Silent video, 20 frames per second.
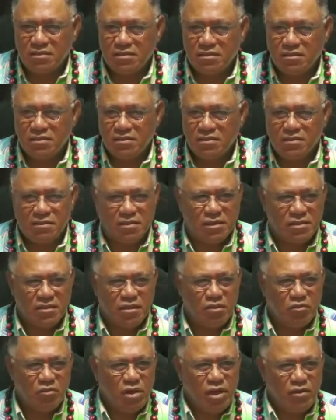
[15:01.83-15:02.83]
nothing
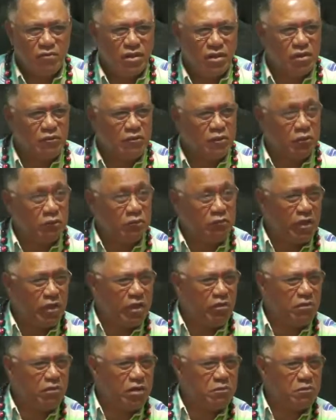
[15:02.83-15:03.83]
will ever. If you fail
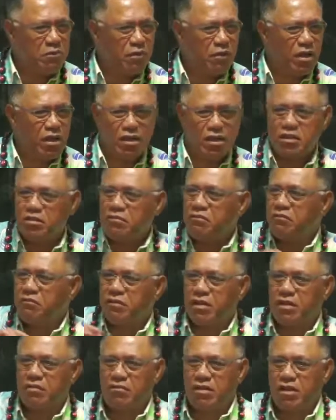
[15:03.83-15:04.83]
in prayer, you
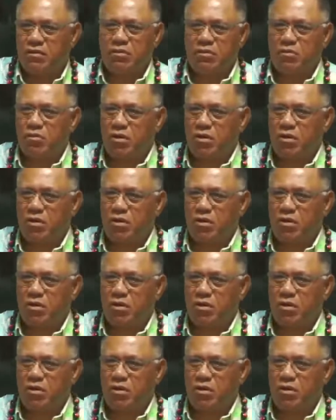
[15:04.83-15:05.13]
fail everywhere.